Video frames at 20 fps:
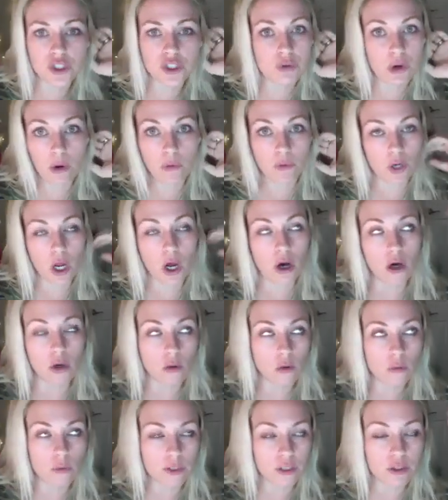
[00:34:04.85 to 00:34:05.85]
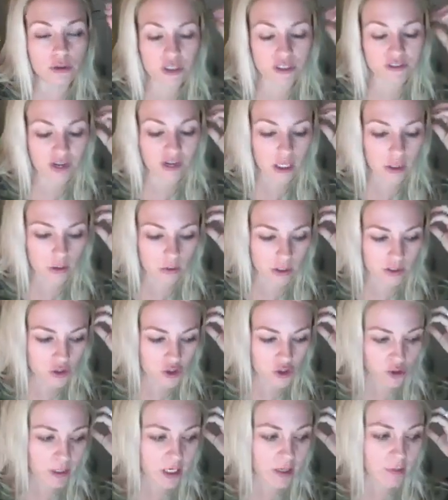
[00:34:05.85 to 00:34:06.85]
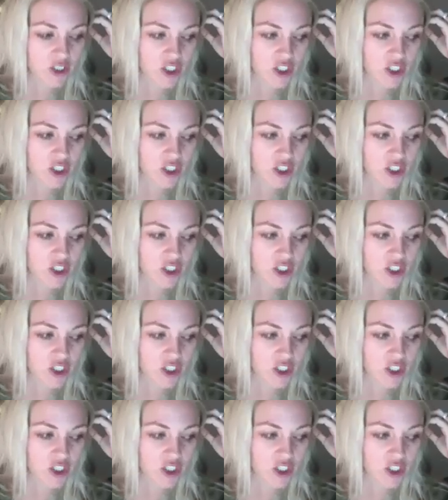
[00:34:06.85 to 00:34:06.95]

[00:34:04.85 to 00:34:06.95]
you don't know when you just follow her on social media.